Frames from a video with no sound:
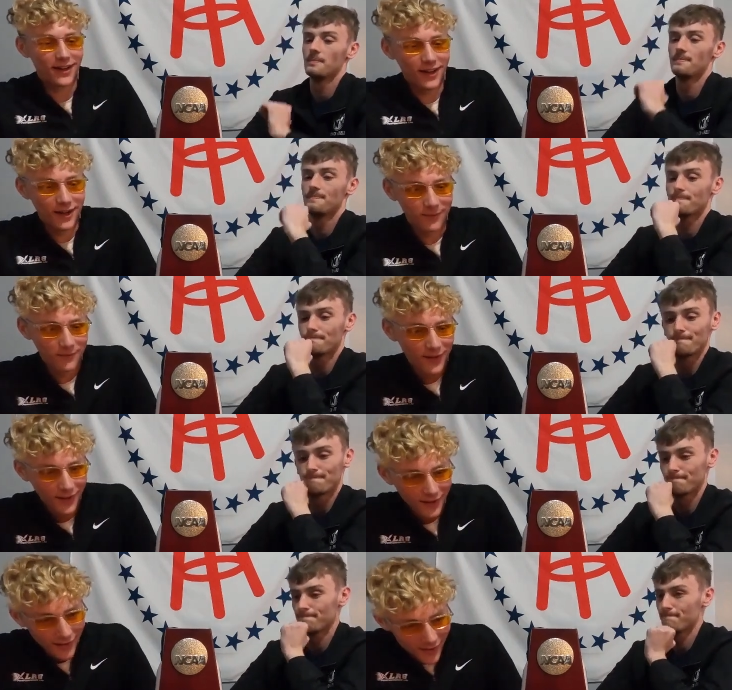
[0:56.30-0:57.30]
Speaker 1: Um,
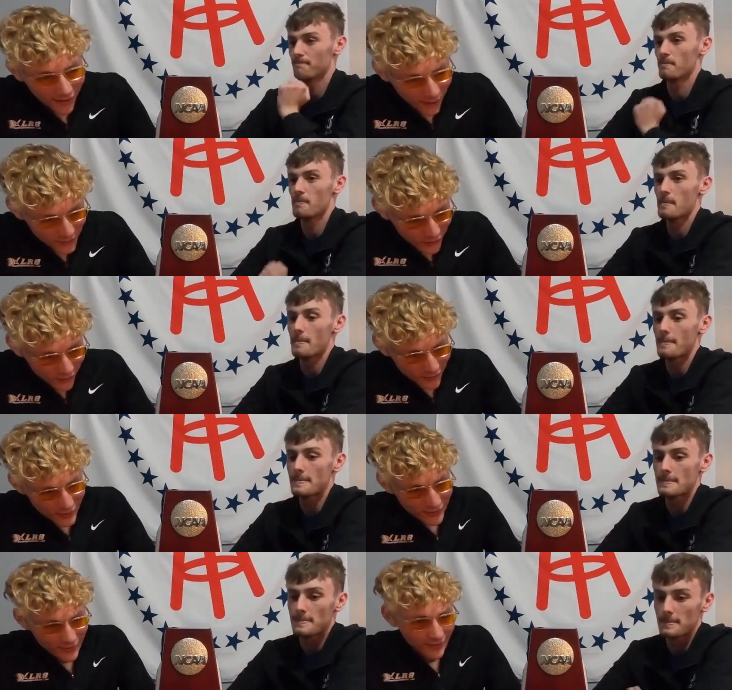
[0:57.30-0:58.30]
I was
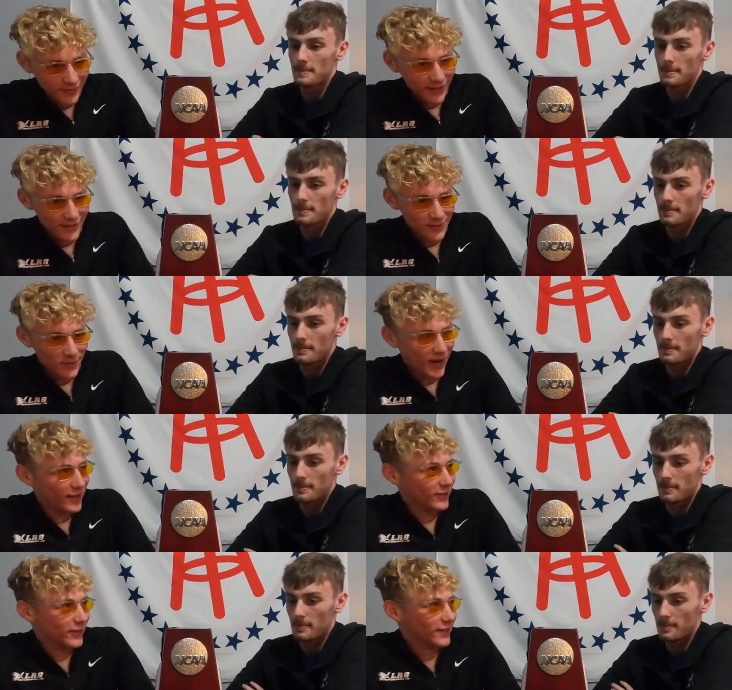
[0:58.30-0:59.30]
nervous I did what
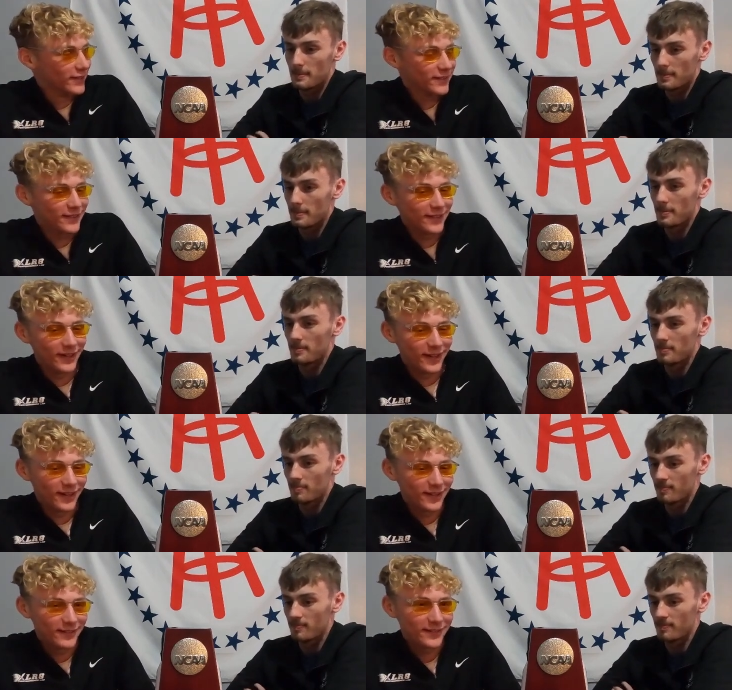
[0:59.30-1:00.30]
I could.
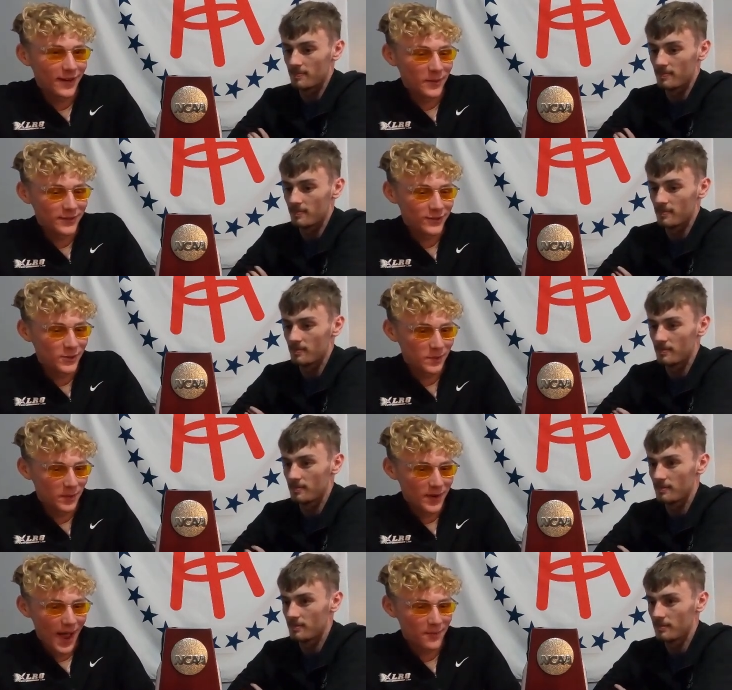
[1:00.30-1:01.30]
Uh, I wasn't
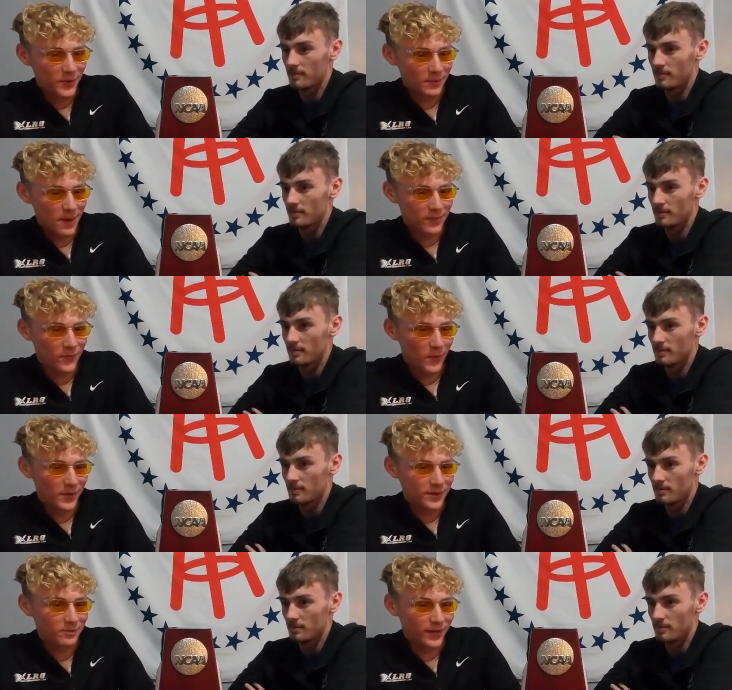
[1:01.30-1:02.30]
super happy with my
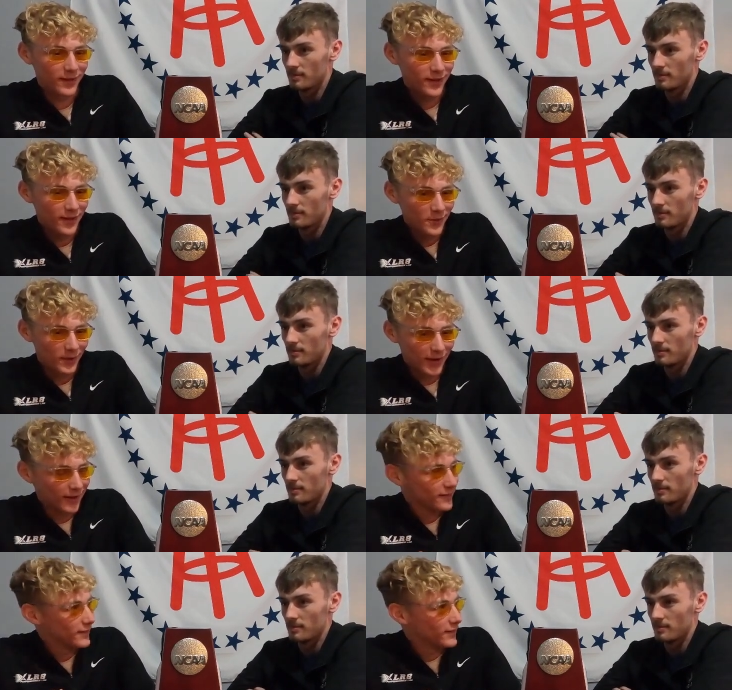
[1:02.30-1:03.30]
performance, but when
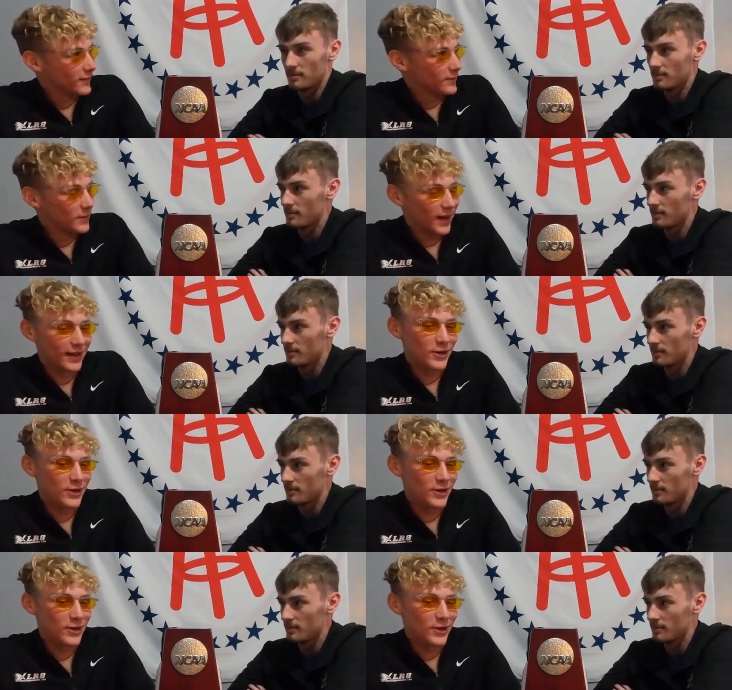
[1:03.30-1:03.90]
I when